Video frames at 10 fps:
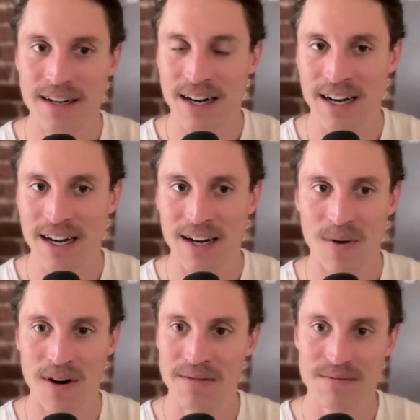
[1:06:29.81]

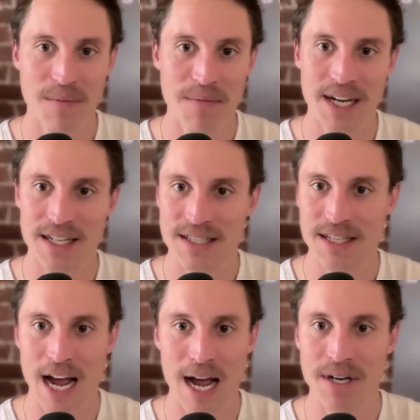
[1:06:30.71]
or somebody get
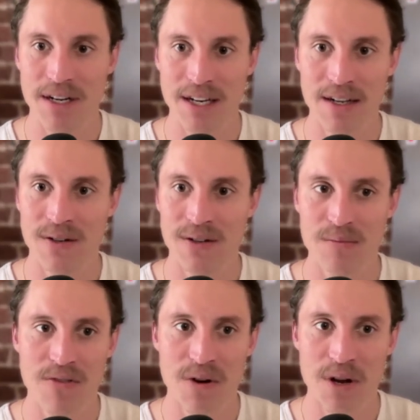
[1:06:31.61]
stabbed and killed
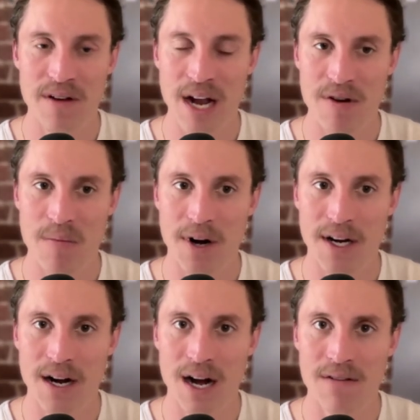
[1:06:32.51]
before you even have your
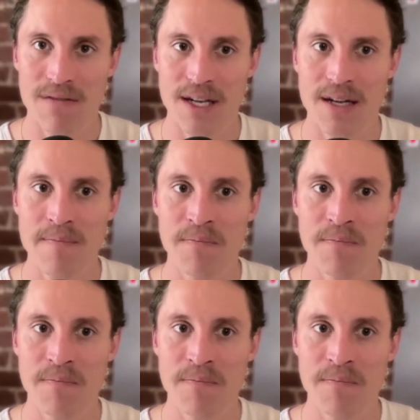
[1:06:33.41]
morning coffee.